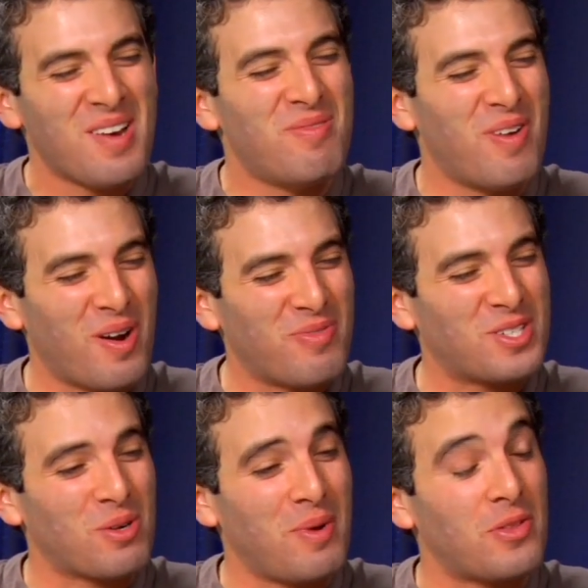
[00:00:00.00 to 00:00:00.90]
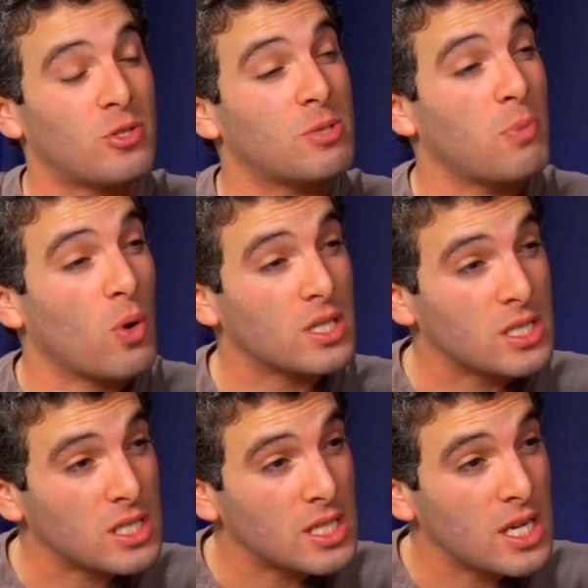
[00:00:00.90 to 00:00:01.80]
very visceral about their
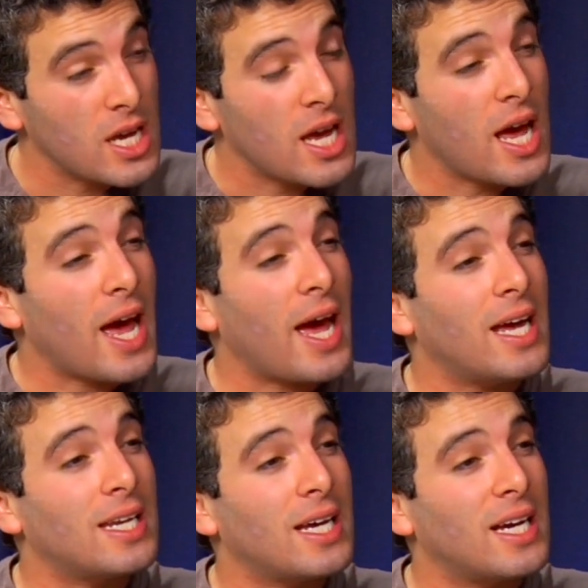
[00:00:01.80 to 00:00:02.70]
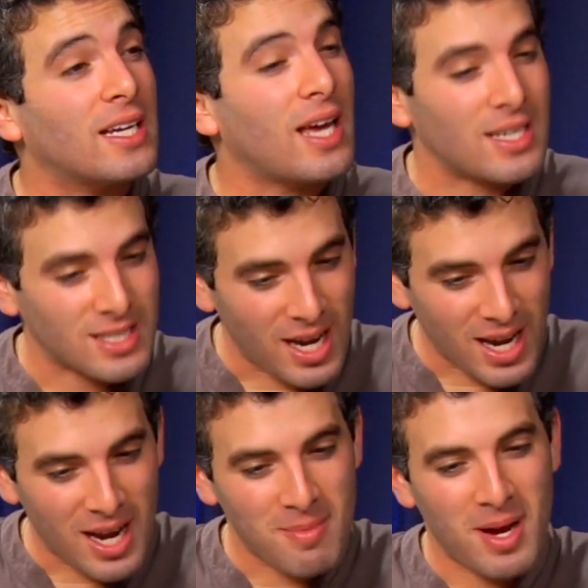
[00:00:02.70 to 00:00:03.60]
sports. Right. And yes,
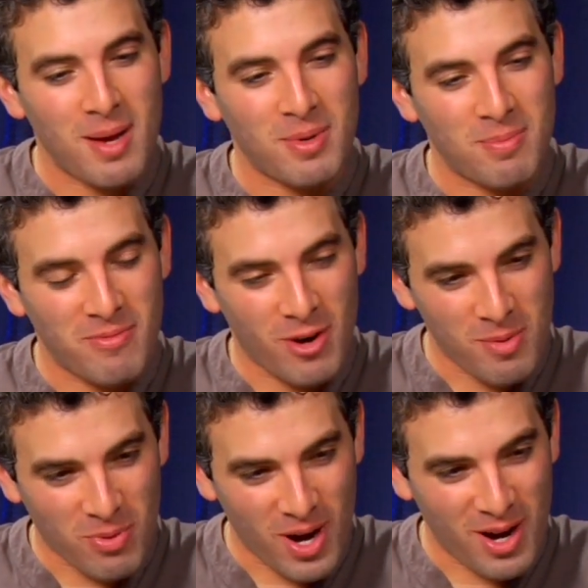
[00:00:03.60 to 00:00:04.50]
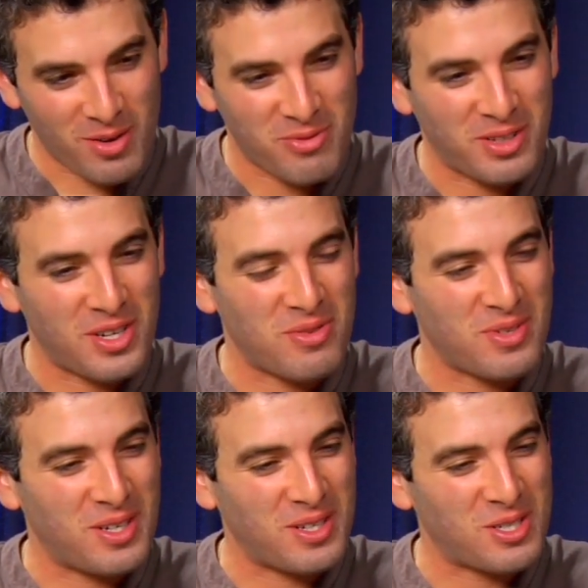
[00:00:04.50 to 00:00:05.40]
I'm a very proud
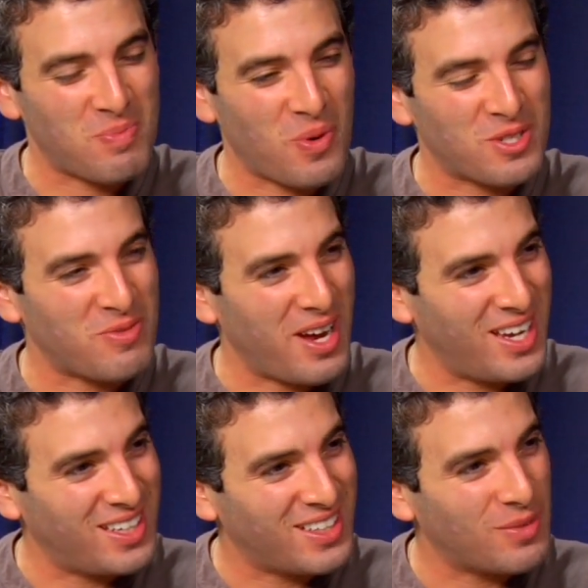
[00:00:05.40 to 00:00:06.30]
Philadelphia sports fan,